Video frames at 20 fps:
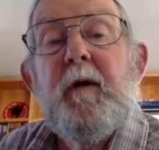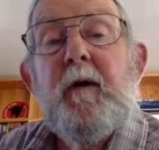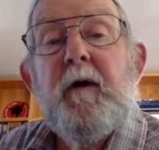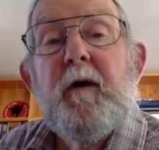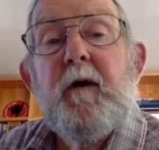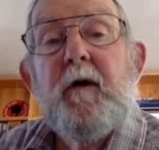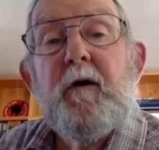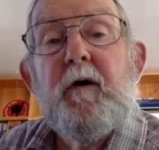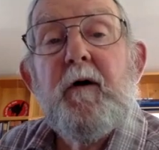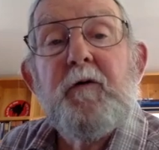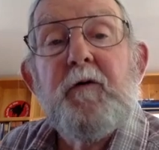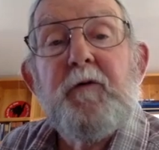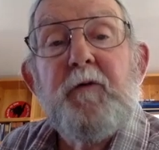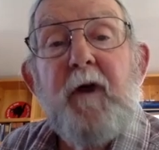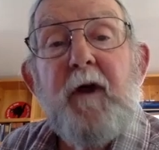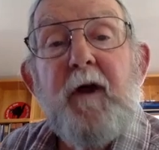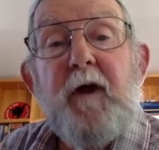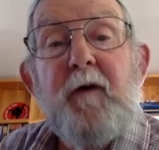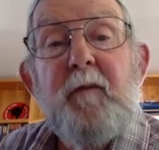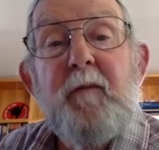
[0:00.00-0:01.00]
The
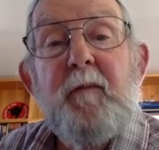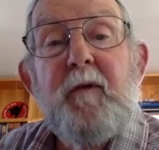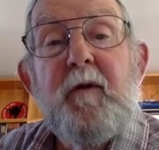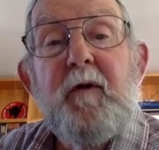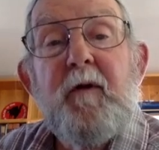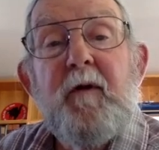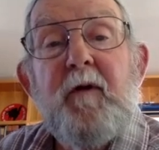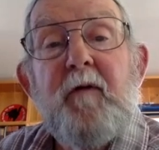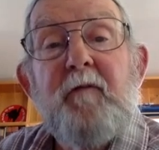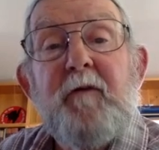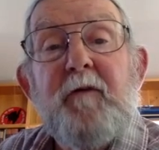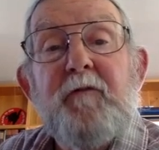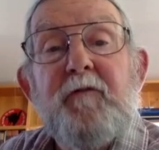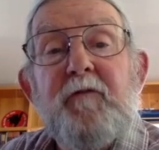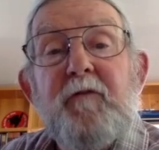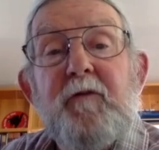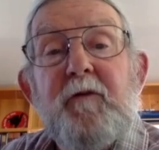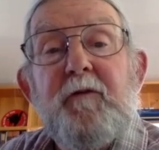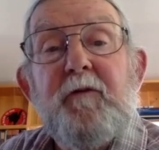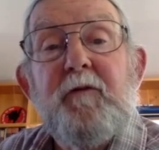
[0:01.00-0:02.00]
tribe
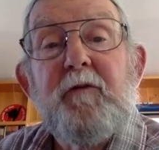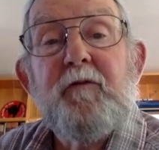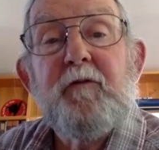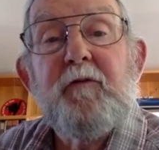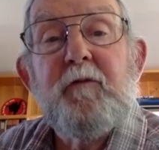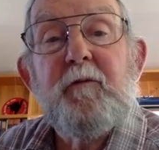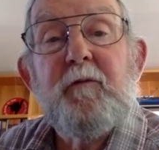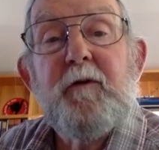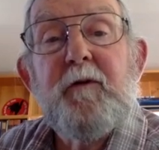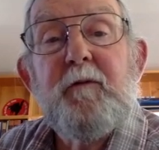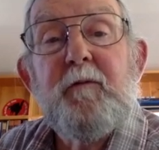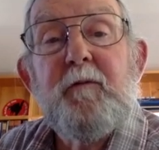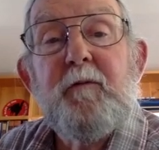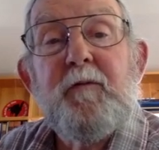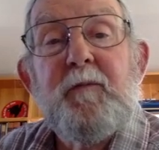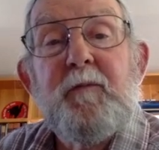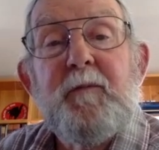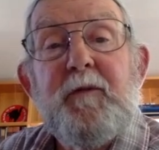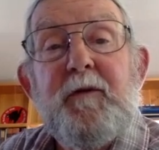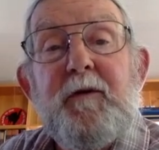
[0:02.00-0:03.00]
eventually disagreed
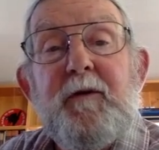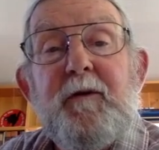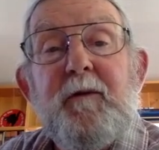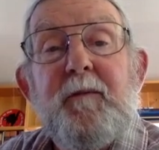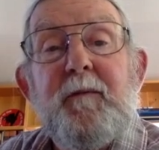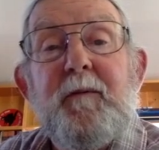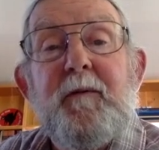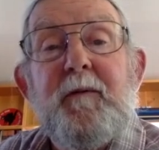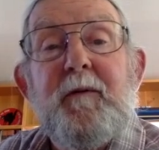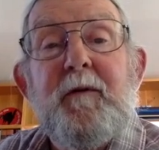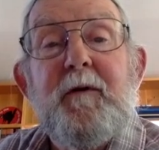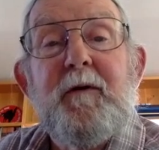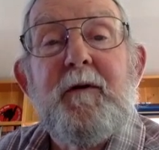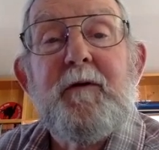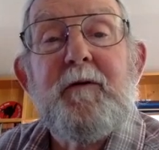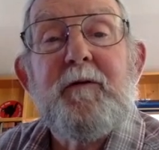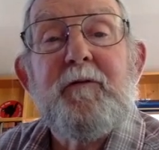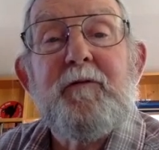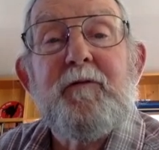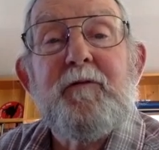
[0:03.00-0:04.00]
with me
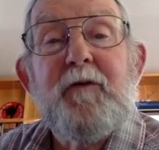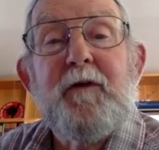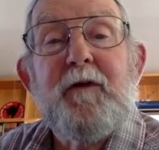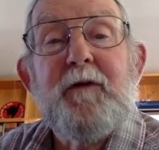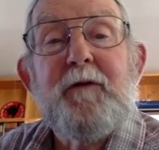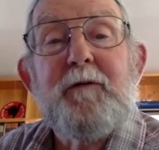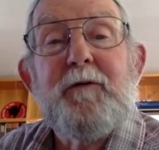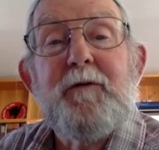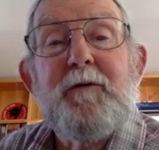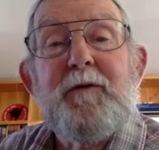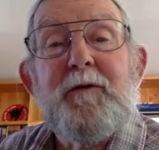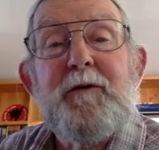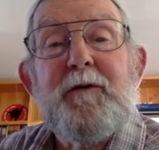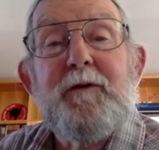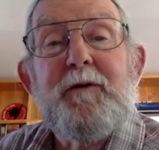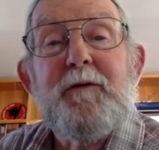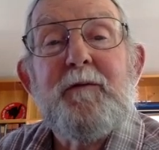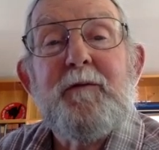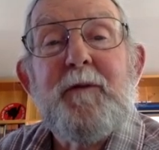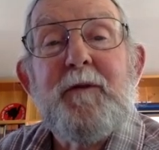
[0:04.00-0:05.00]
and decided that he
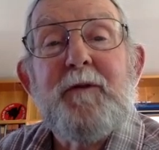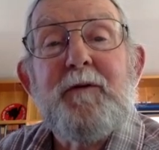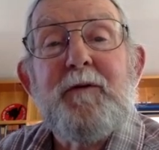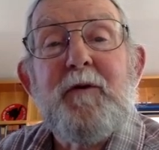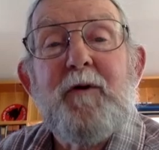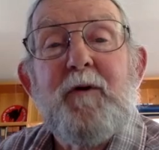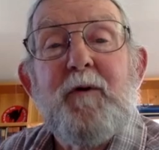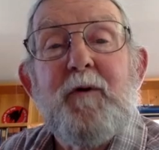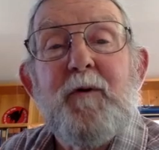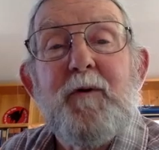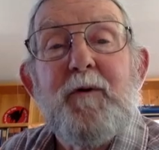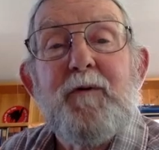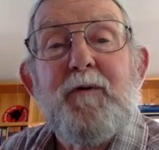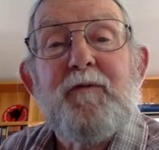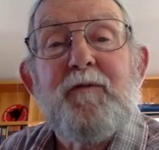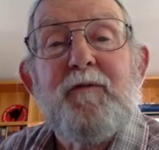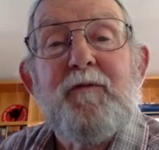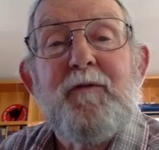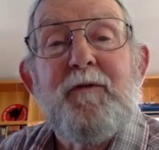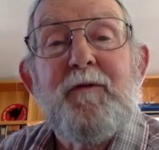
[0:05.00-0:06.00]
had been
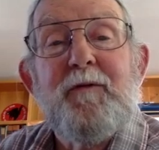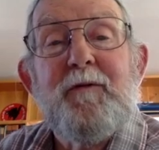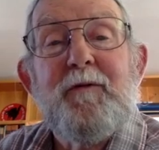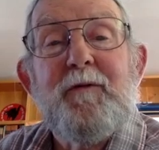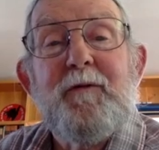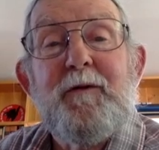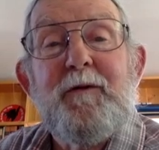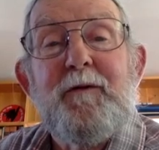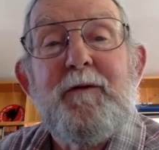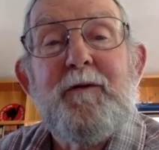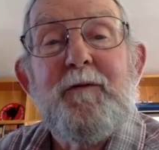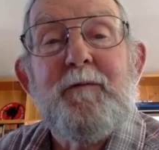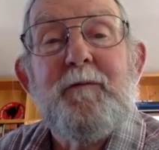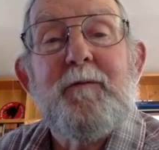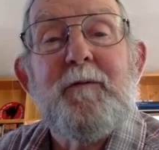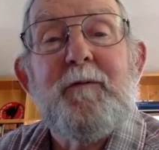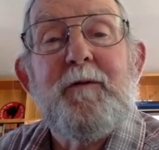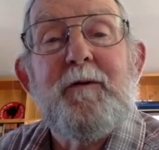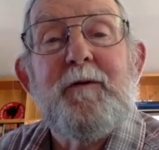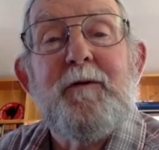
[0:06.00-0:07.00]
coerced and that he didn't
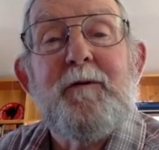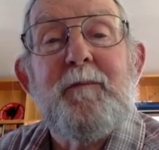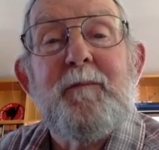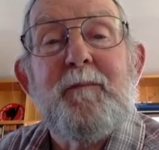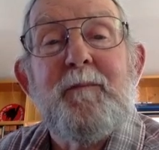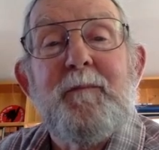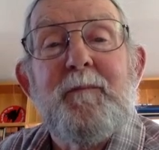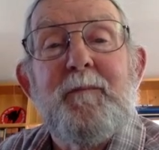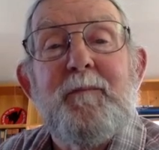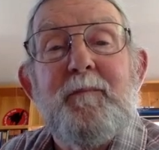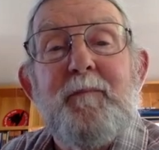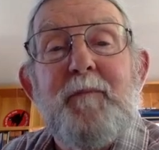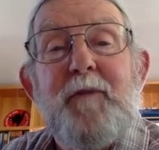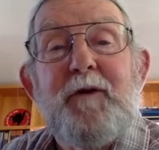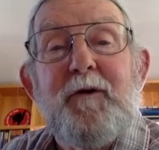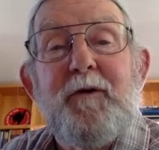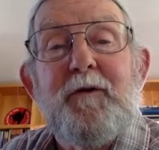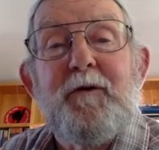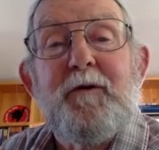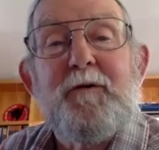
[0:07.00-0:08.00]
really
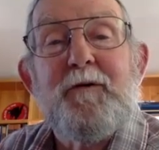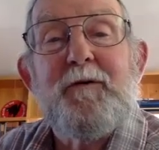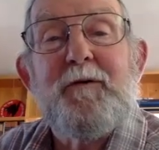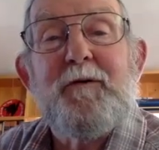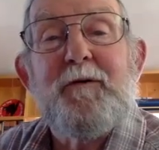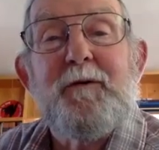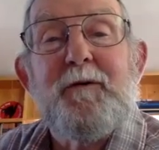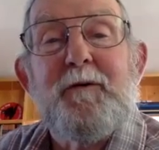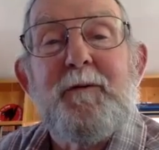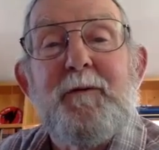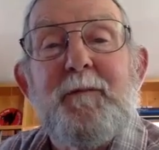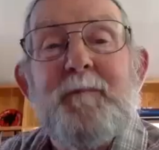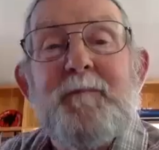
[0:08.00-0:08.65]
make a good deal.